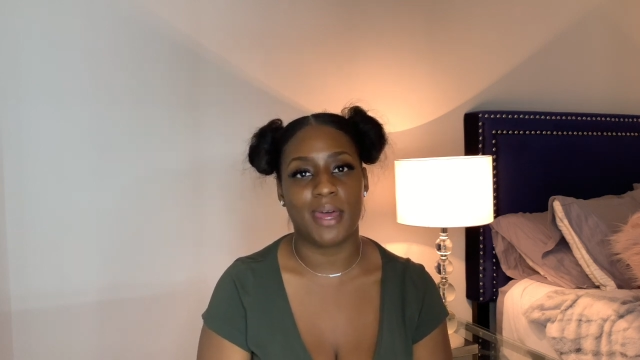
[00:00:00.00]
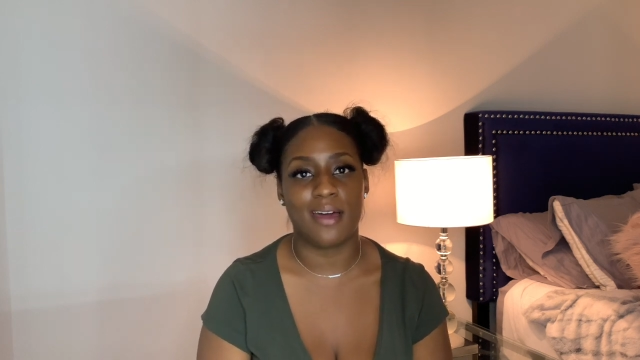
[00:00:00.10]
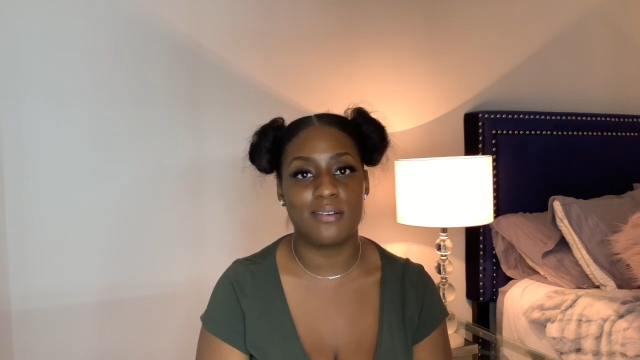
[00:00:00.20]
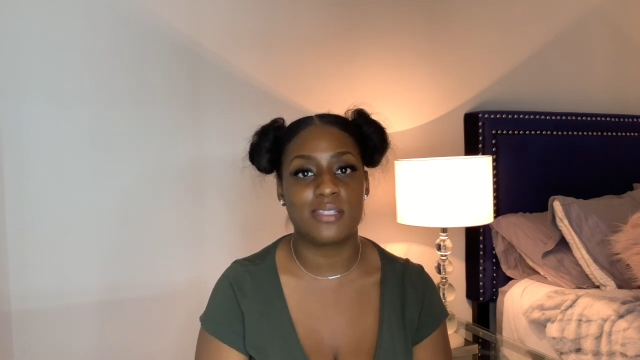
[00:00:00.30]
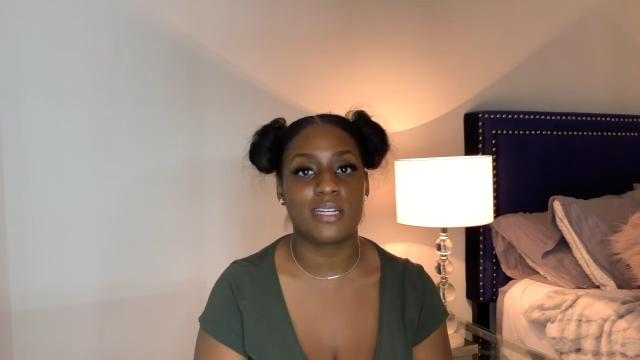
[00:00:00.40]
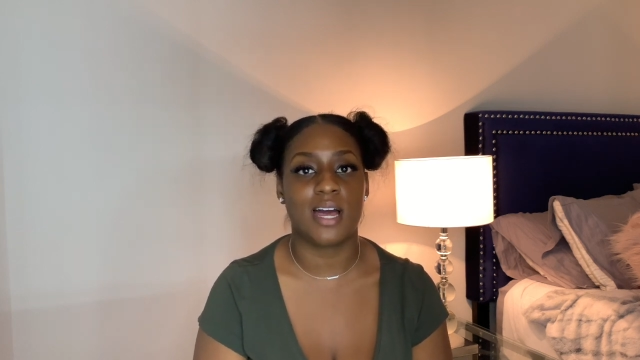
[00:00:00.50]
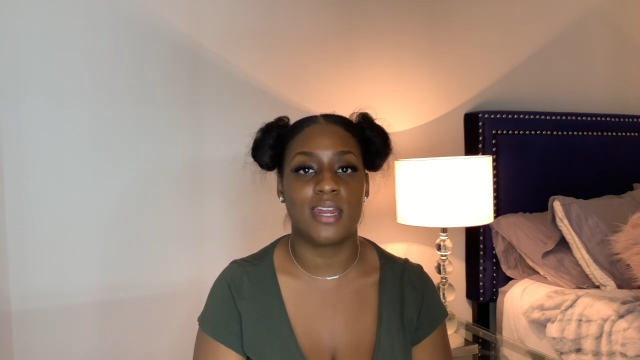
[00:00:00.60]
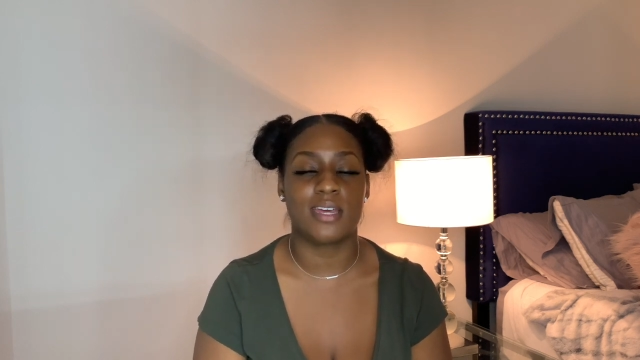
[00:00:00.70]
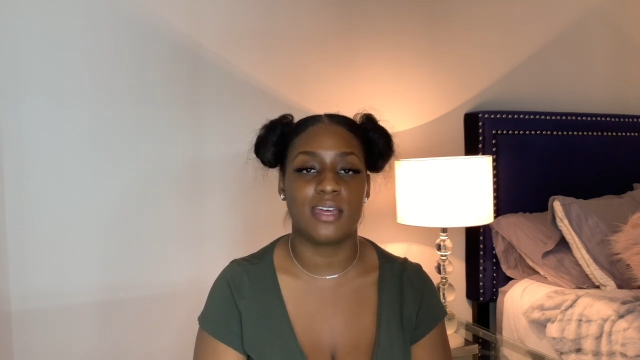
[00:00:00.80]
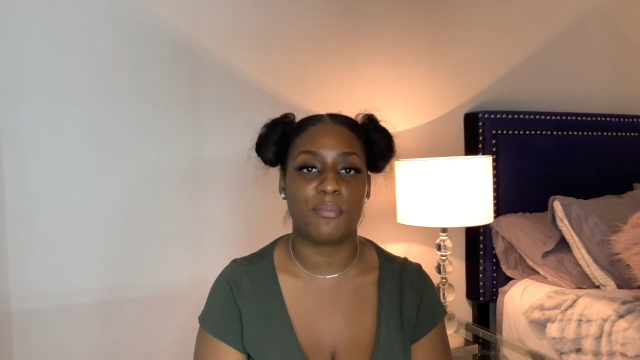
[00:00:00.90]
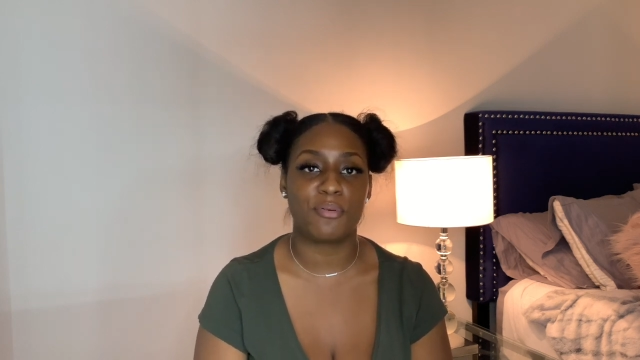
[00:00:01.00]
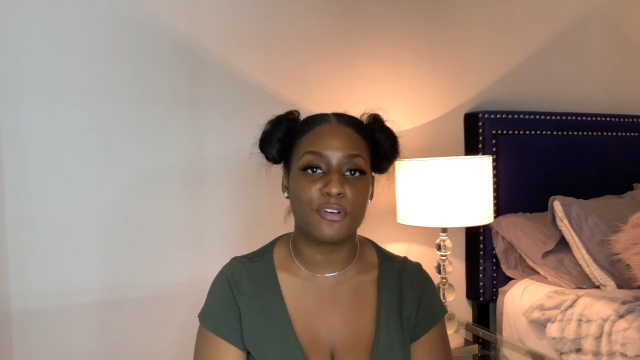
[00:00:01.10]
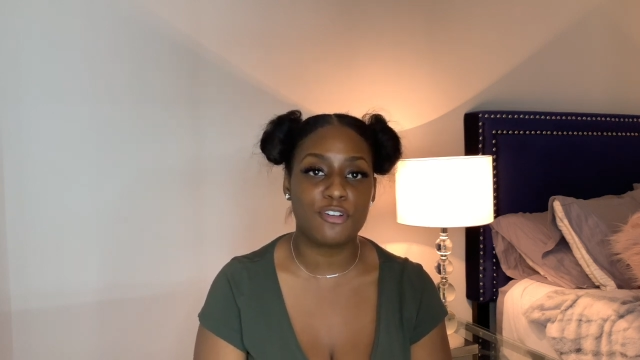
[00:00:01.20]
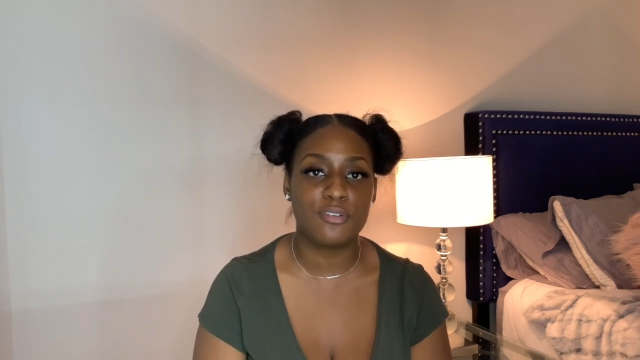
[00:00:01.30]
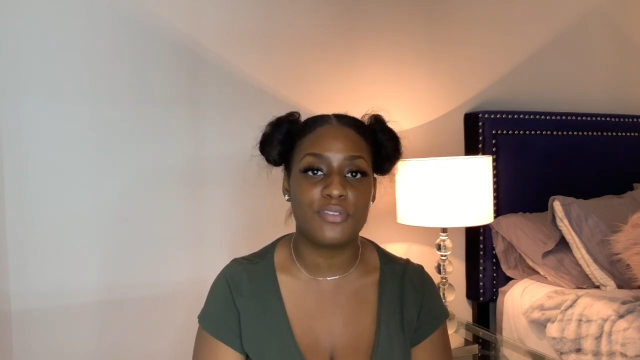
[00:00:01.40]
bounds to kind of get
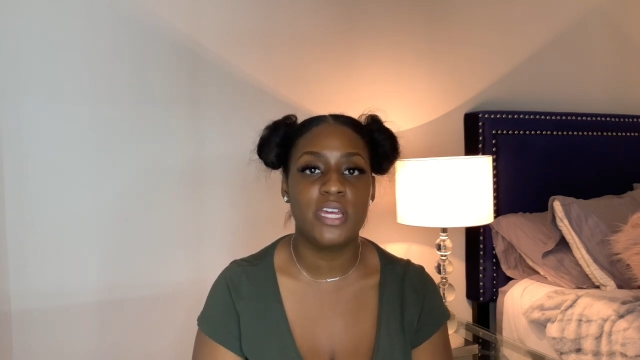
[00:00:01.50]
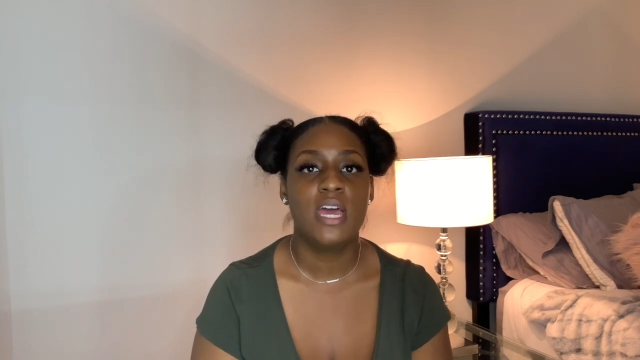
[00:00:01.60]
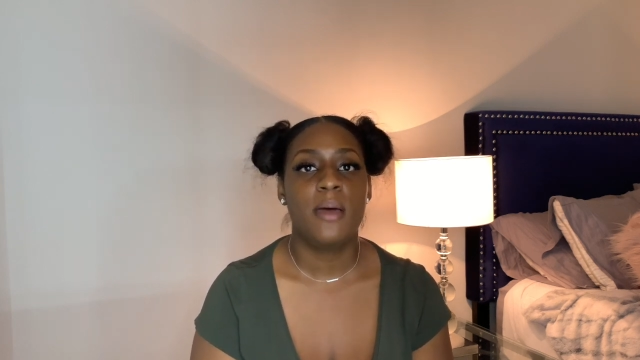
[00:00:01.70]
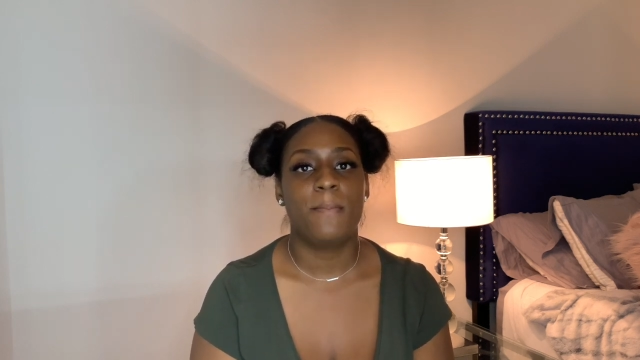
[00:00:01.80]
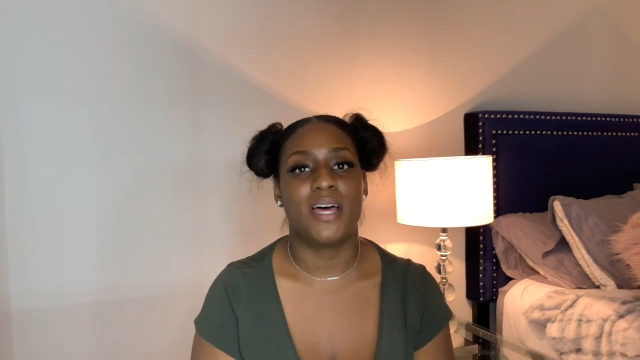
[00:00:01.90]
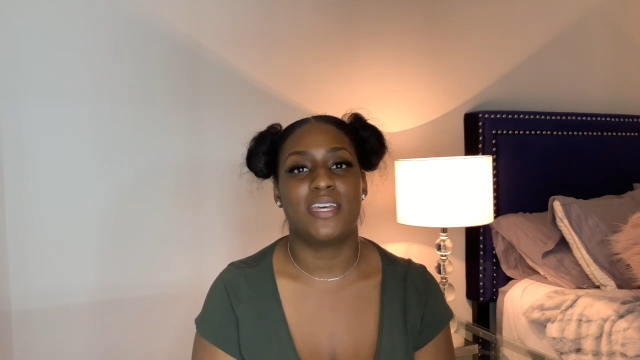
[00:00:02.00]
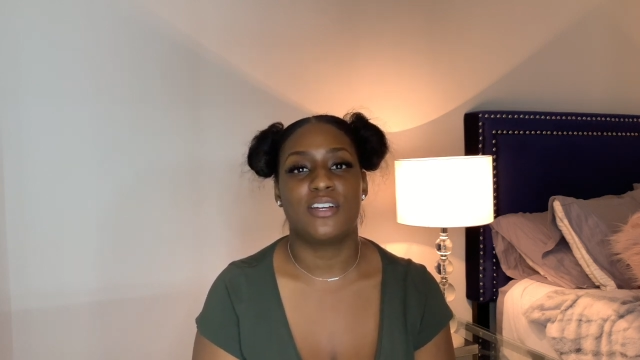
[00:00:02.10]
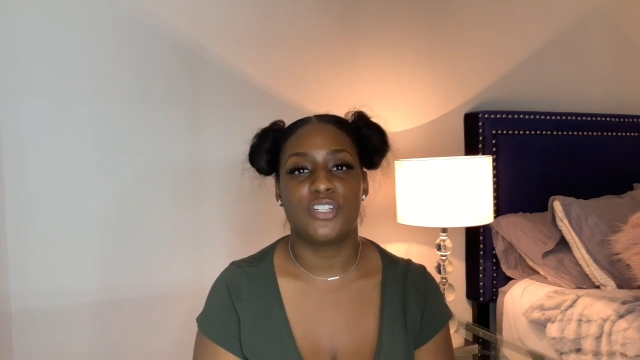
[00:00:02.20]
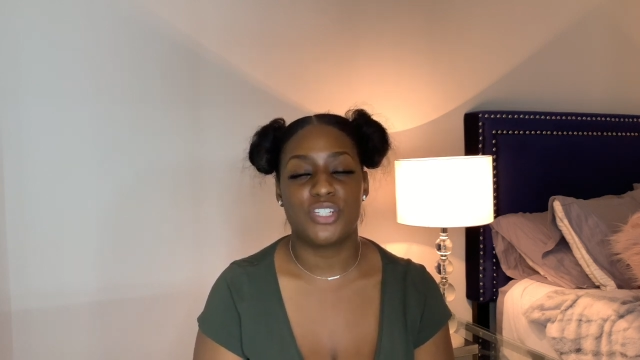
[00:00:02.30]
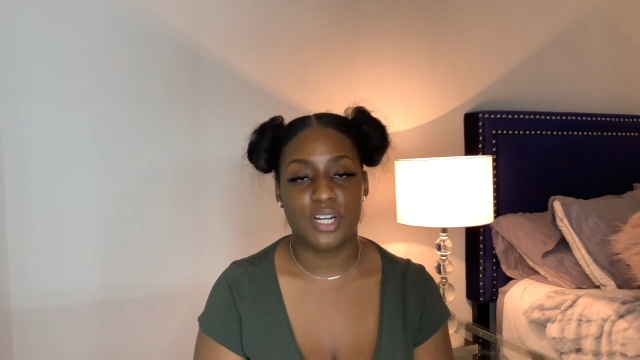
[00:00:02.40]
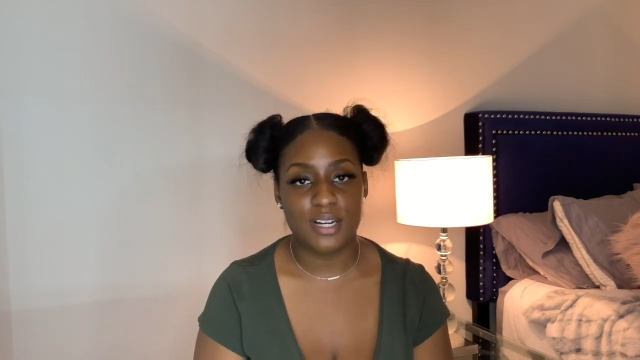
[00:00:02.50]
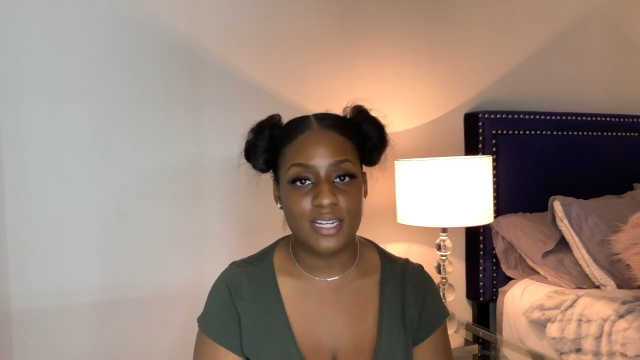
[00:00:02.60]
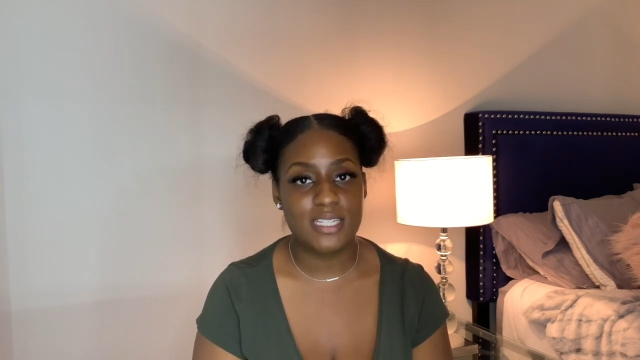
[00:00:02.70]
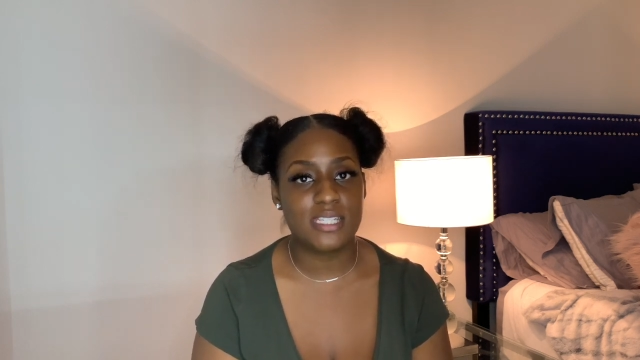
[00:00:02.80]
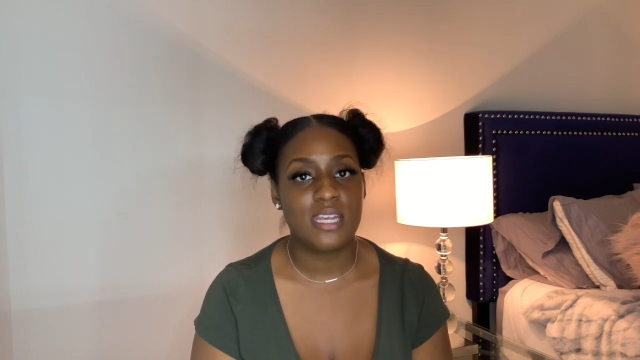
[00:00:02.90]
approved by their
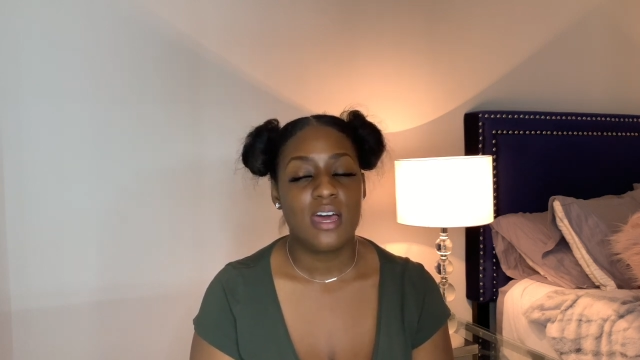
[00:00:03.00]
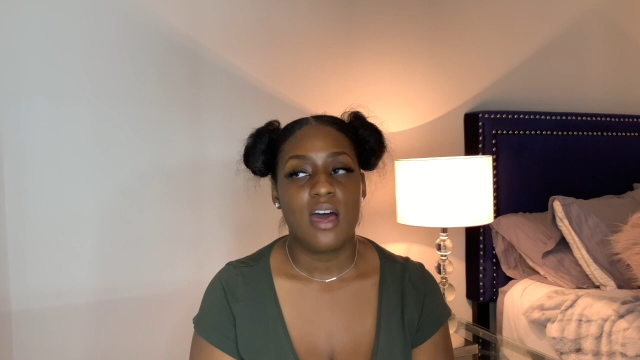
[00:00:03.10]
insurance.